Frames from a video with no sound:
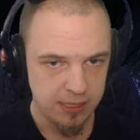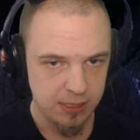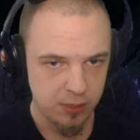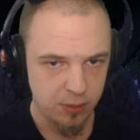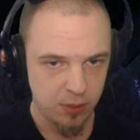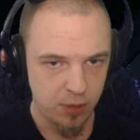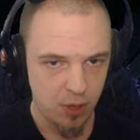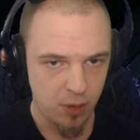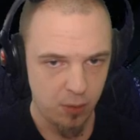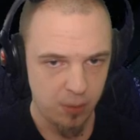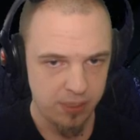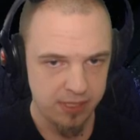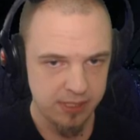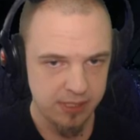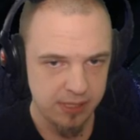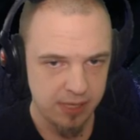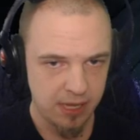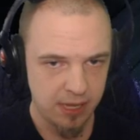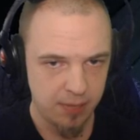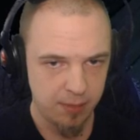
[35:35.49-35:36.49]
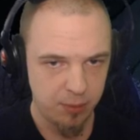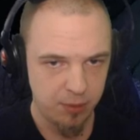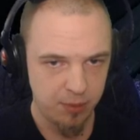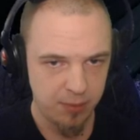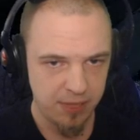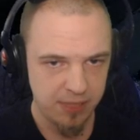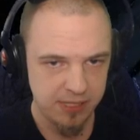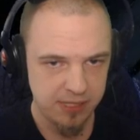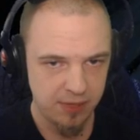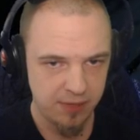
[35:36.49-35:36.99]
I don't always uh,
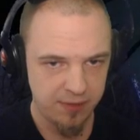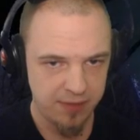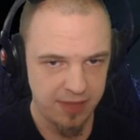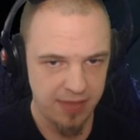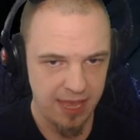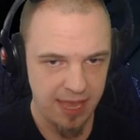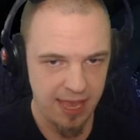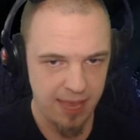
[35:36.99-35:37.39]
put myself